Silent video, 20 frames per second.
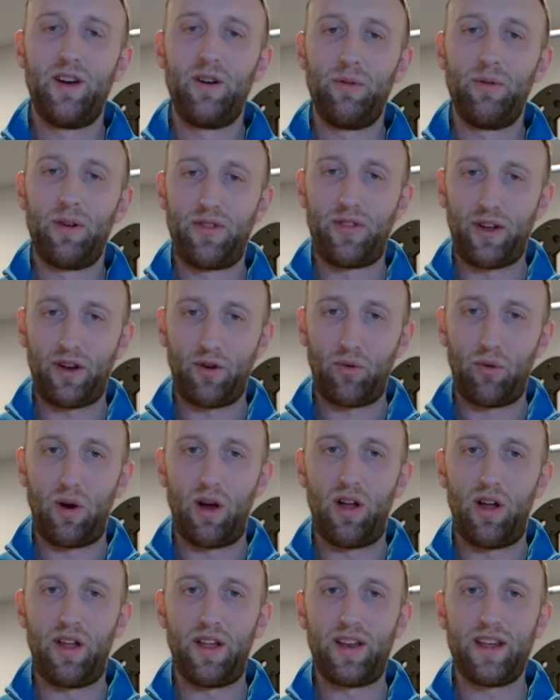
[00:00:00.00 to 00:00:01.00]
with the
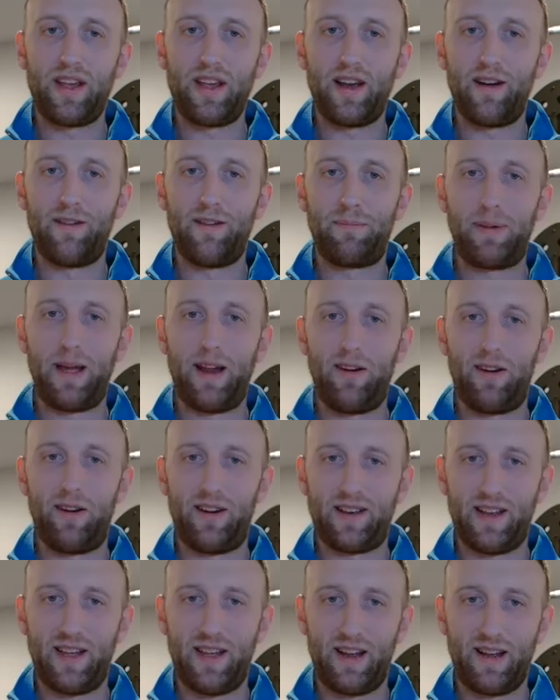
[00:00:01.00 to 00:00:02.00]
quality of
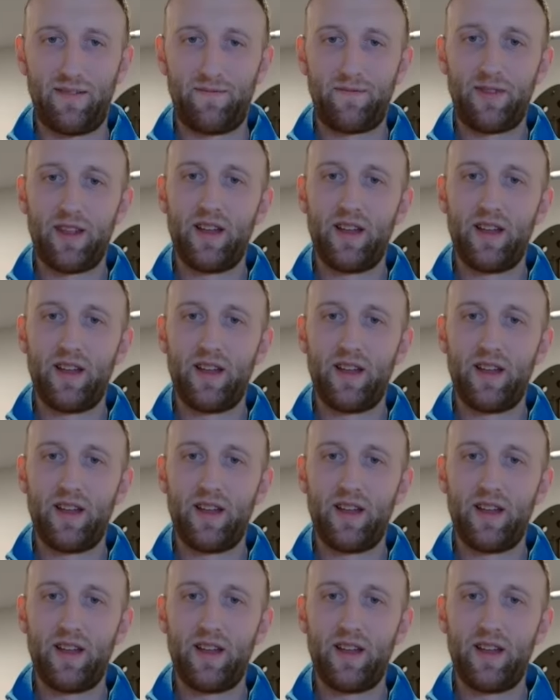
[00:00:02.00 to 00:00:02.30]
parenting